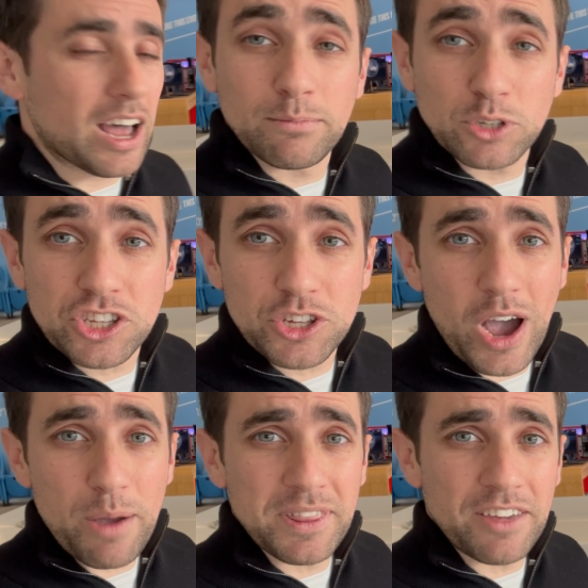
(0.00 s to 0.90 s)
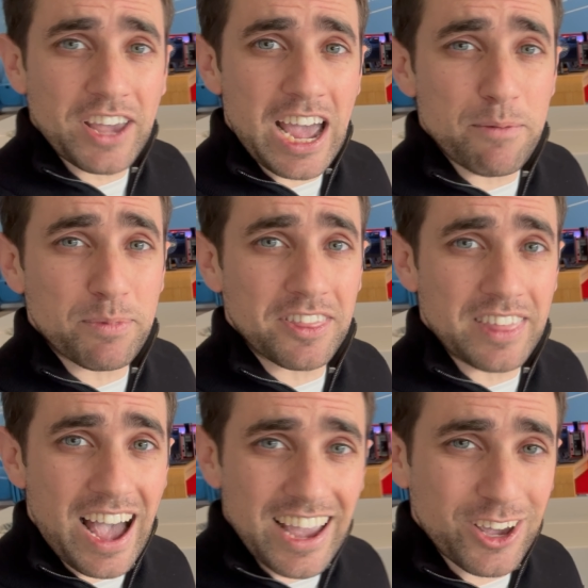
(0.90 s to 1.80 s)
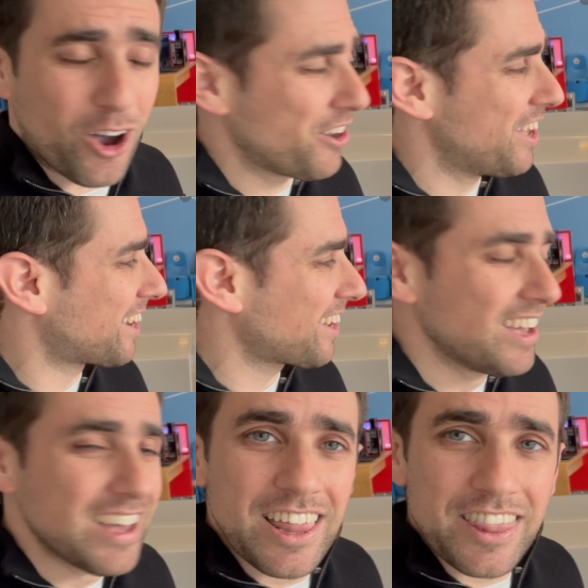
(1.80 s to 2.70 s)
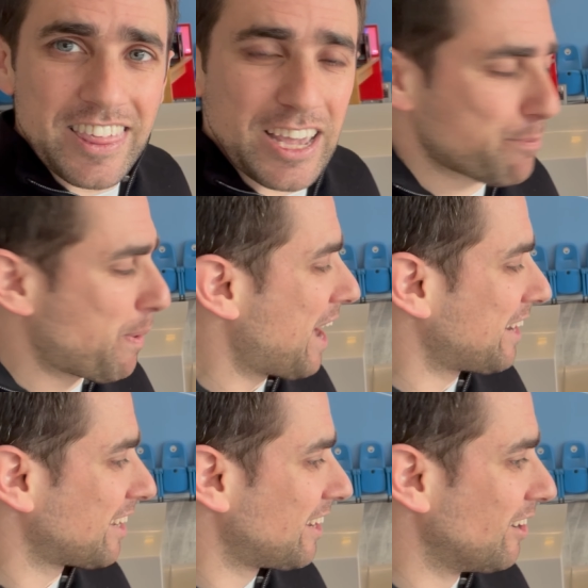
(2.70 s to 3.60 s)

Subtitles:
And I'm just so happy they've kept the iconic ThinkPad